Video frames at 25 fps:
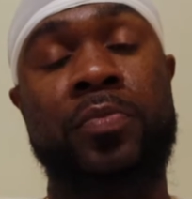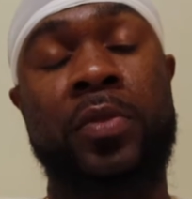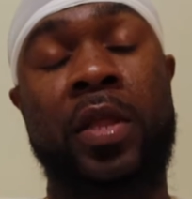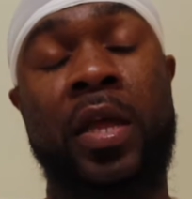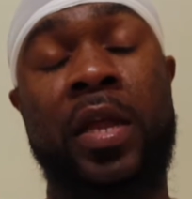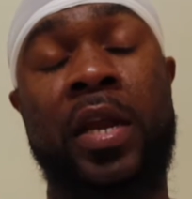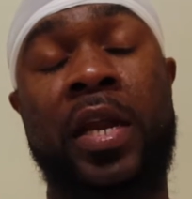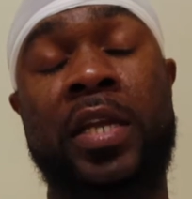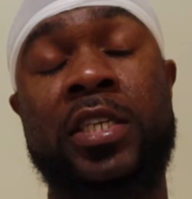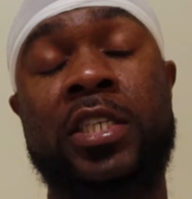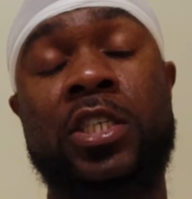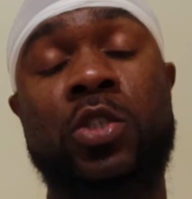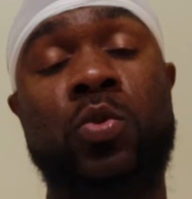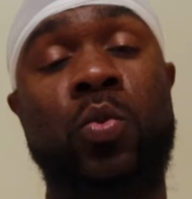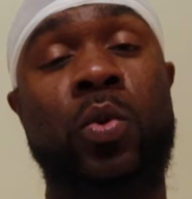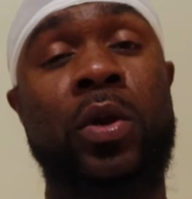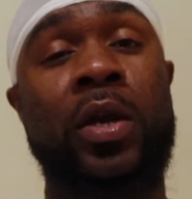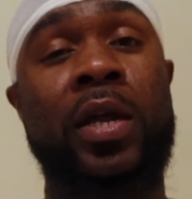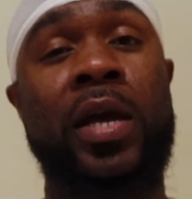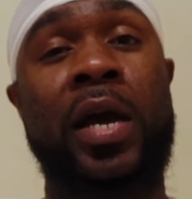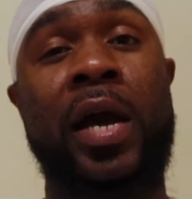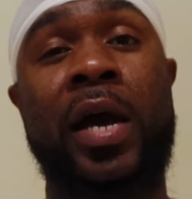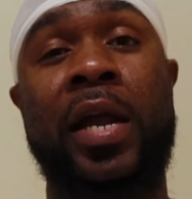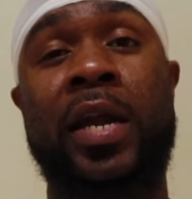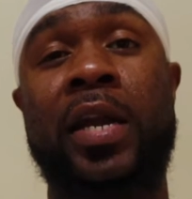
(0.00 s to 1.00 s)
And I just want
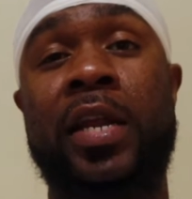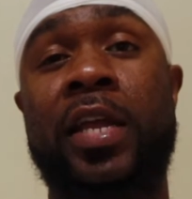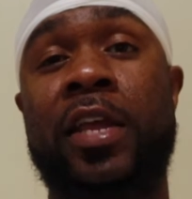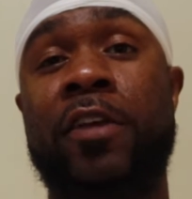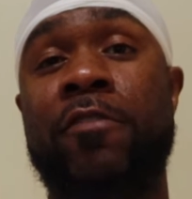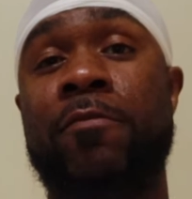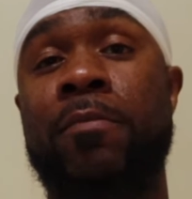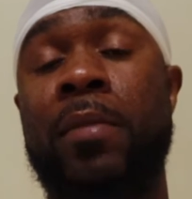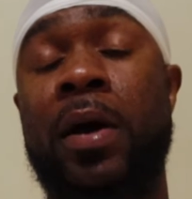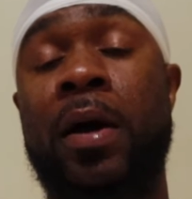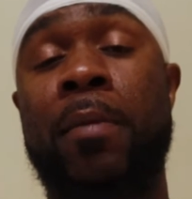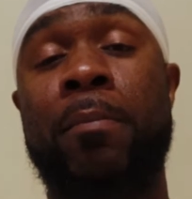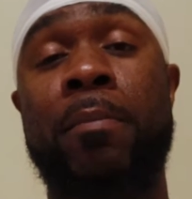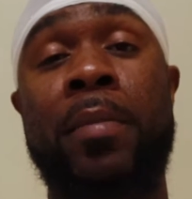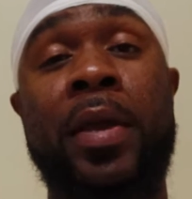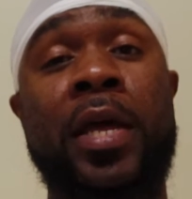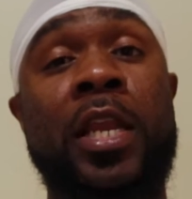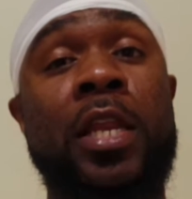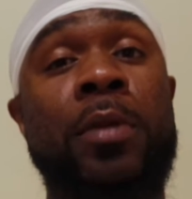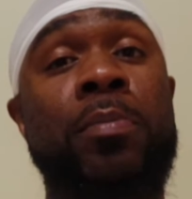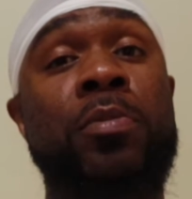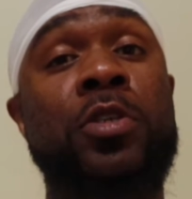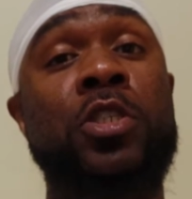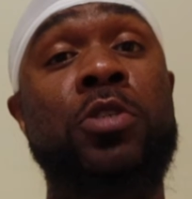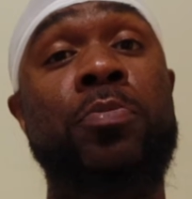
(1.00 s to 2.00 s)
to kind of give my
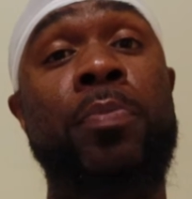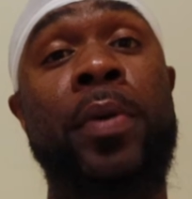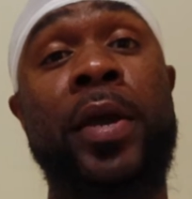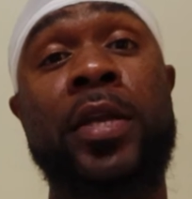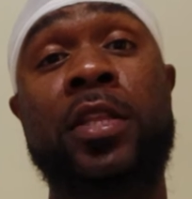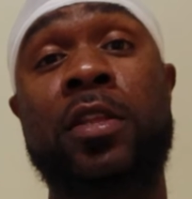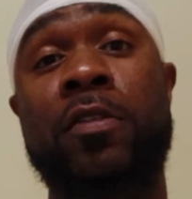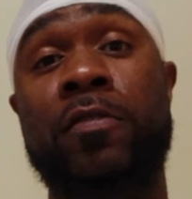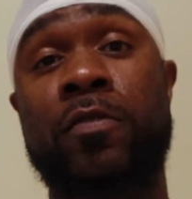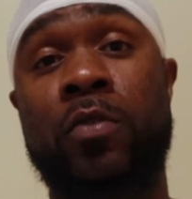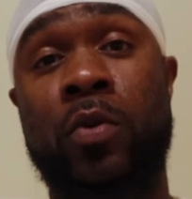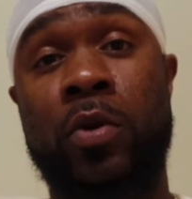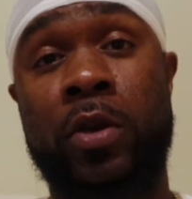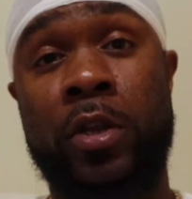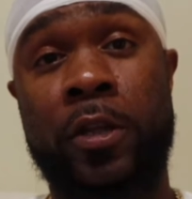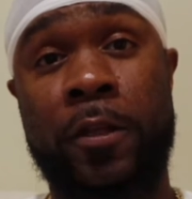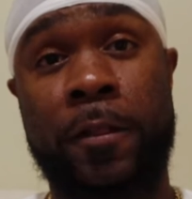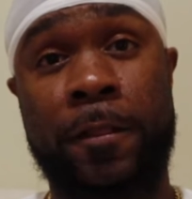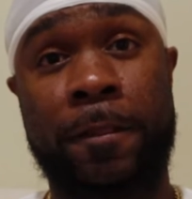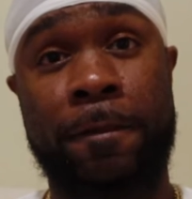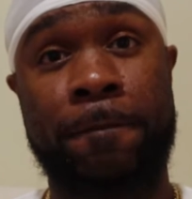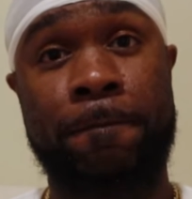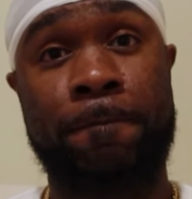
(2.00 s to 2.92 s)
manly perspective on it.